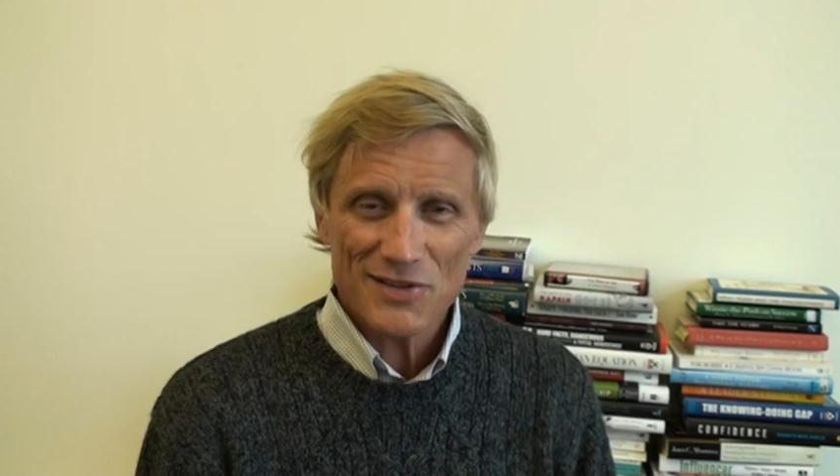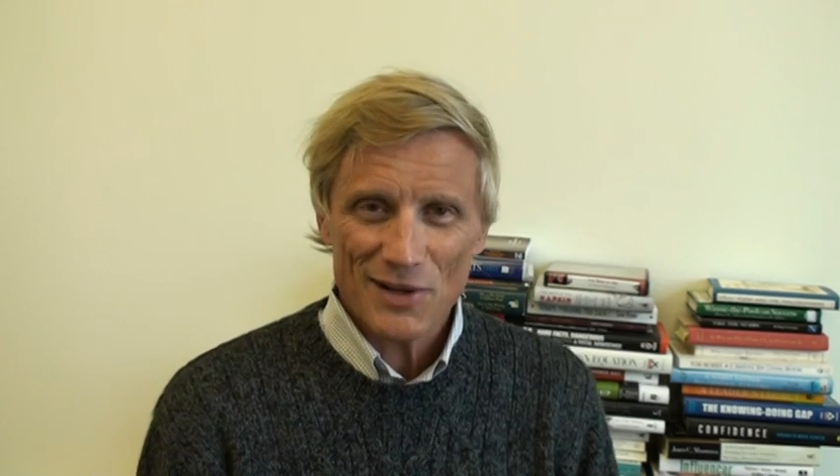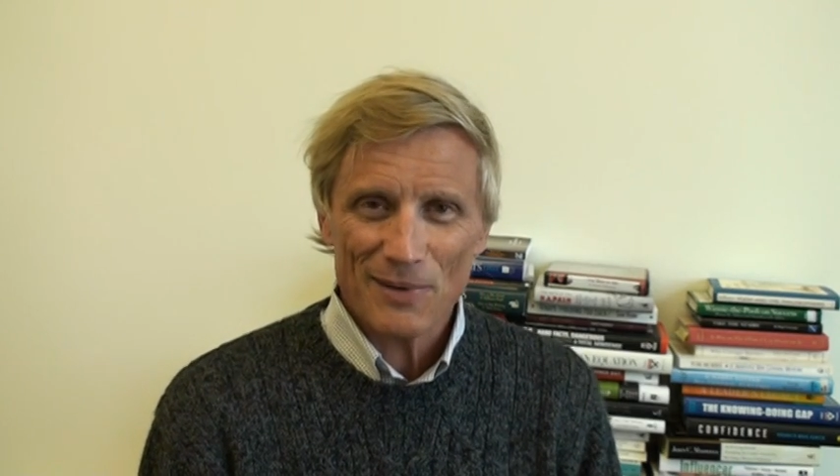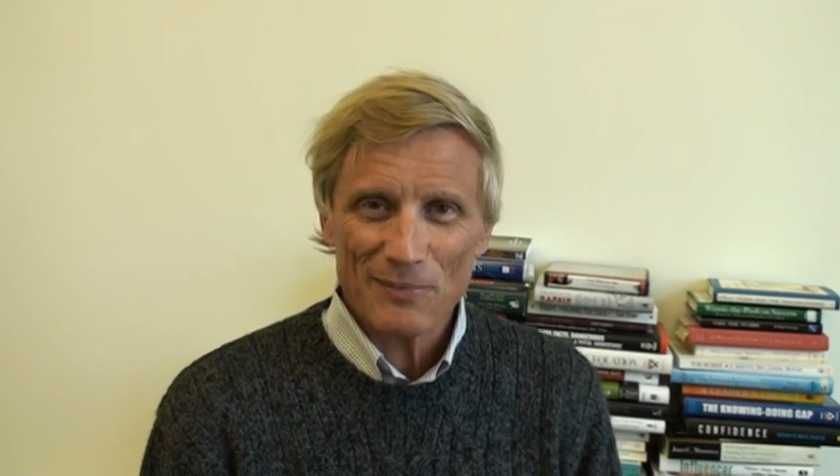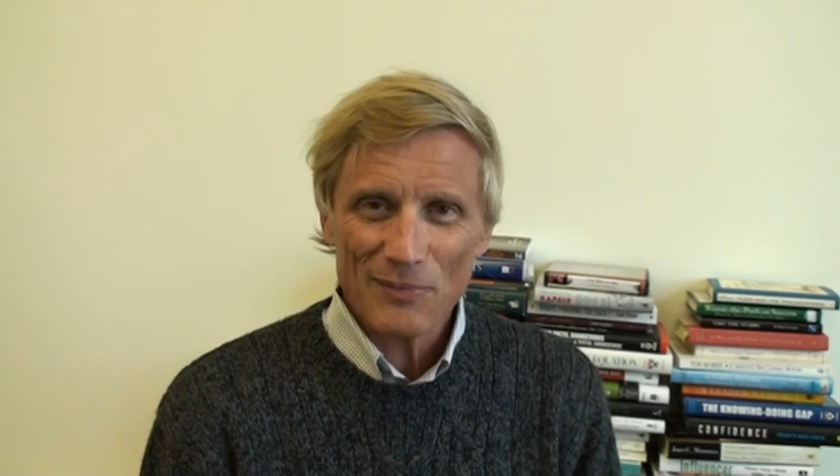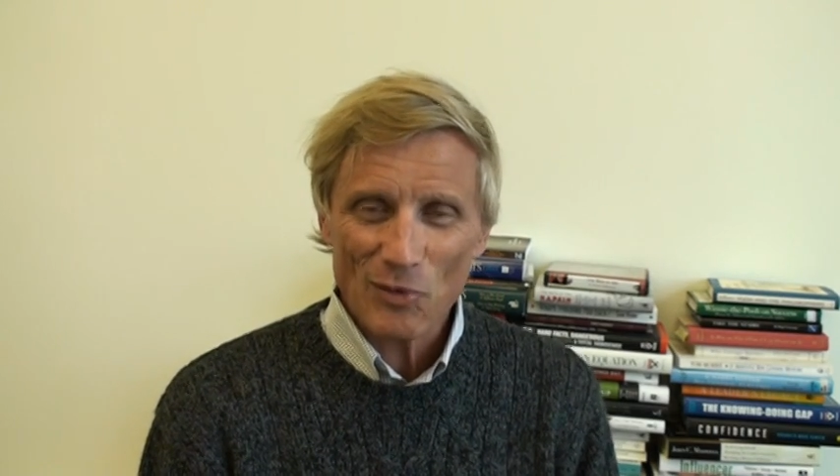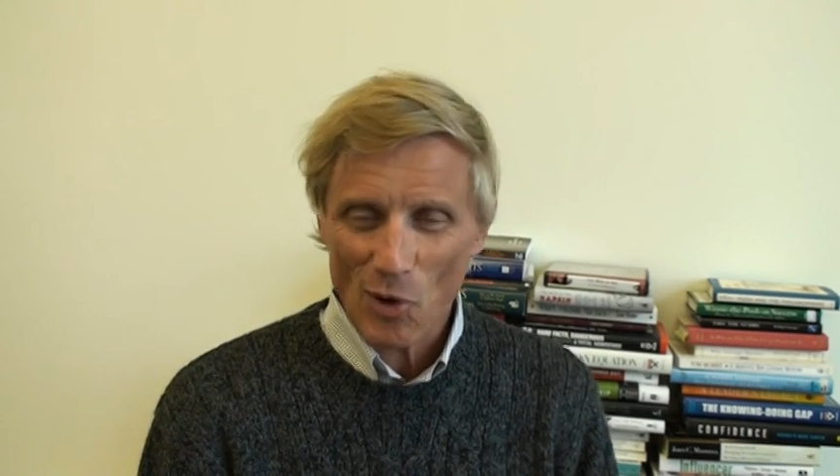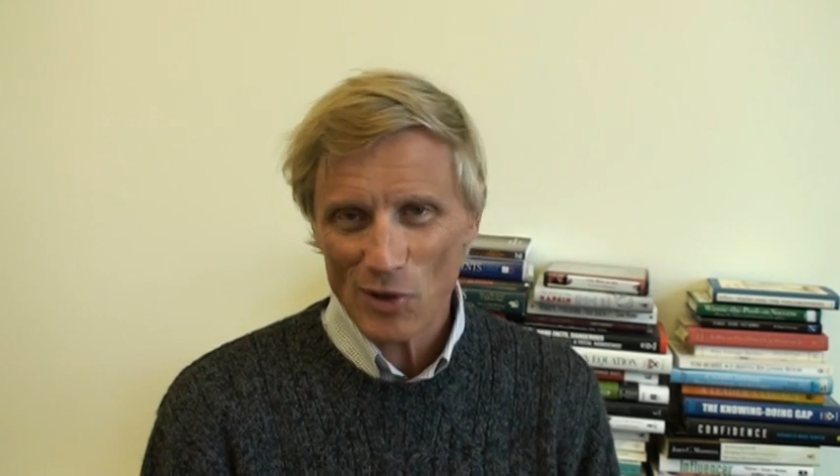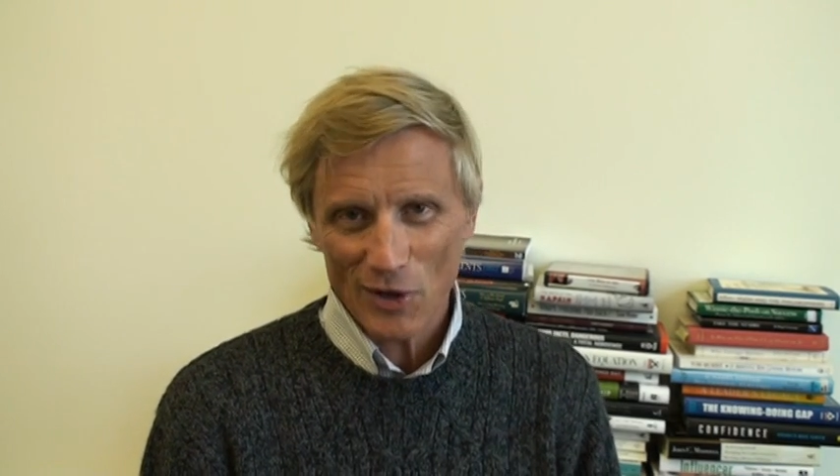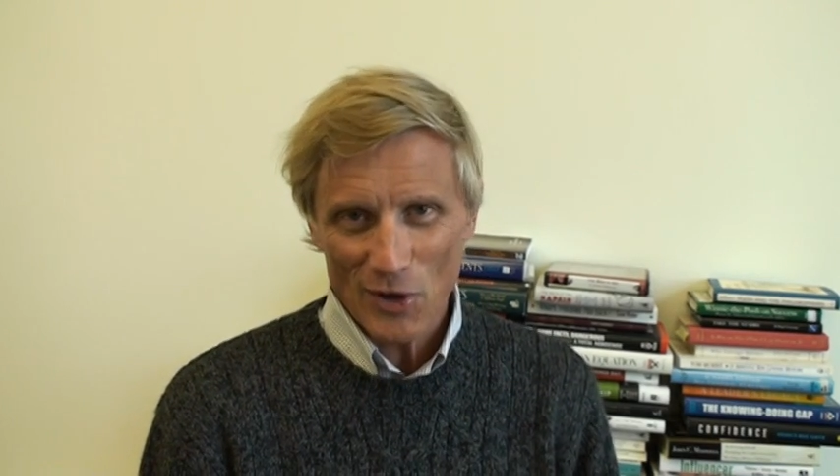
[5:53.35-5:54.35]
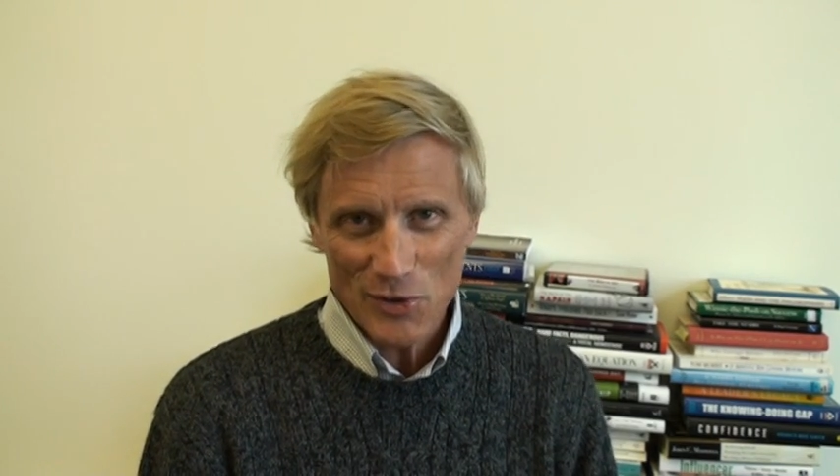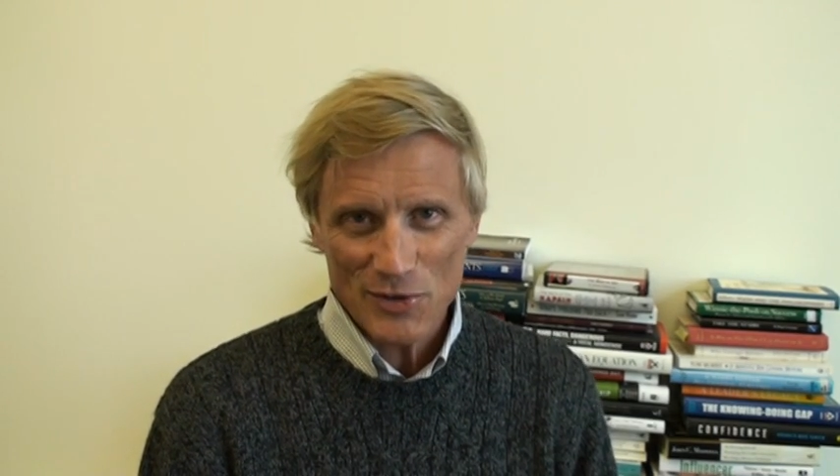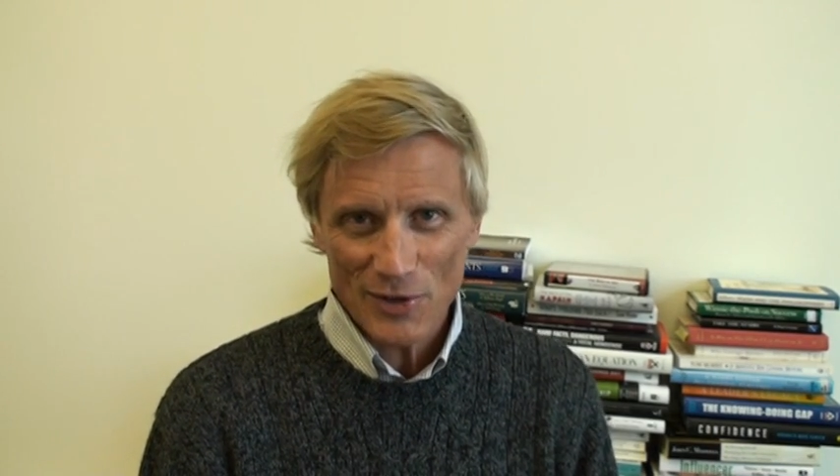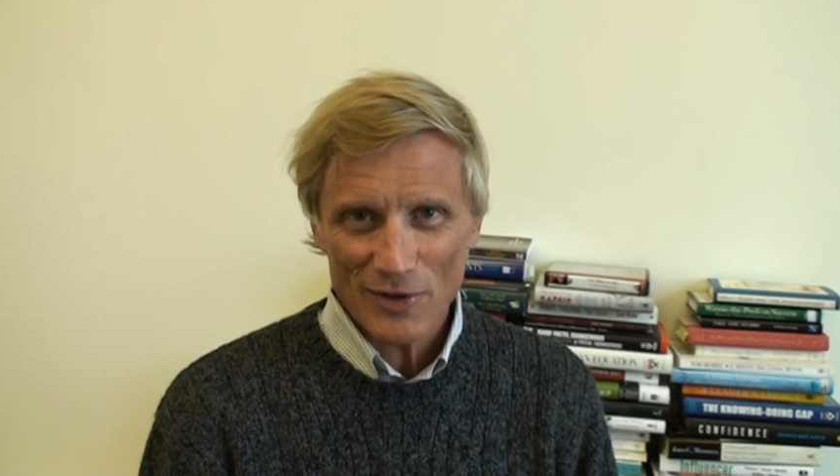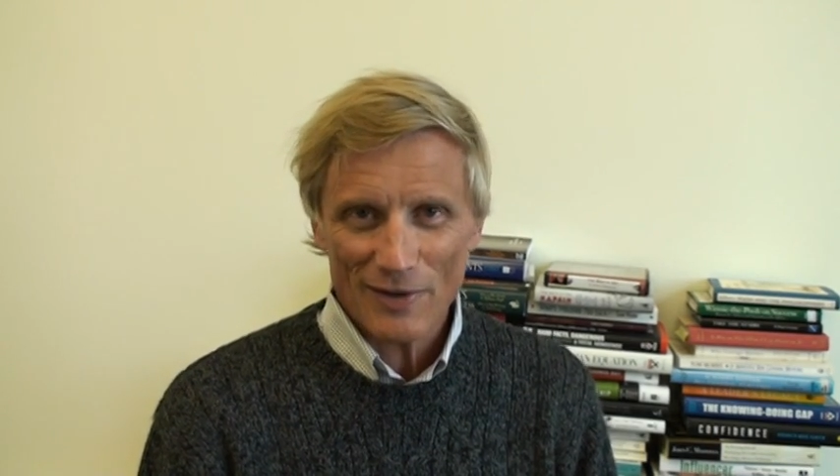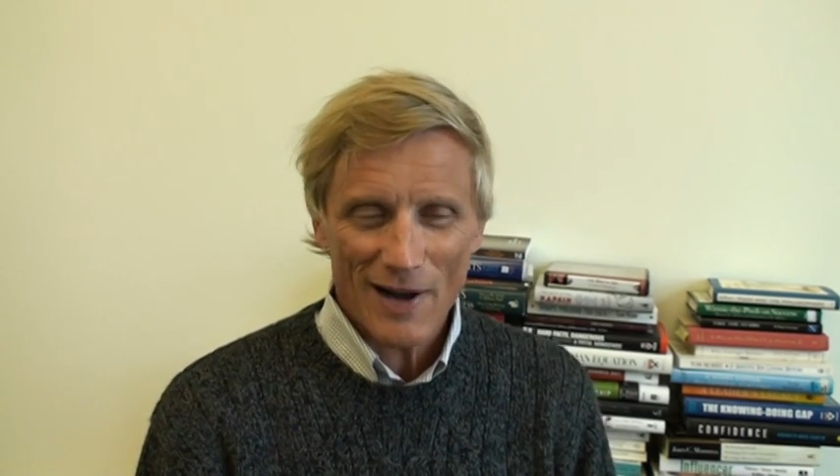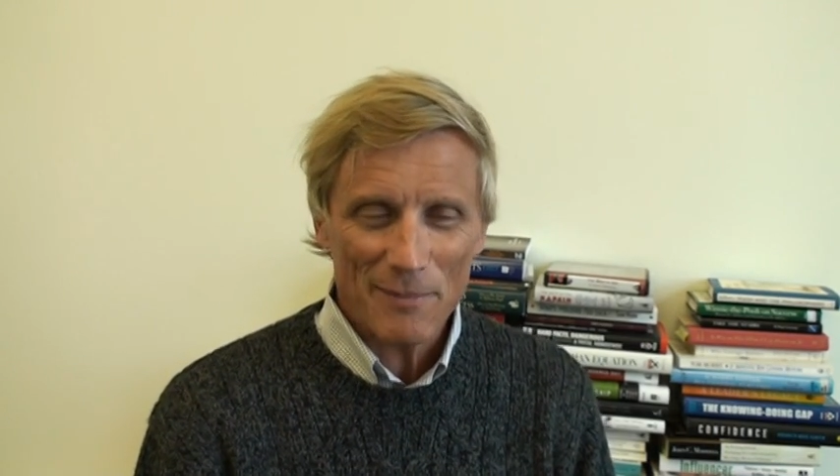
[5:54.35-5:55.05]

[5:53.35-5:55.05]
some roller coaster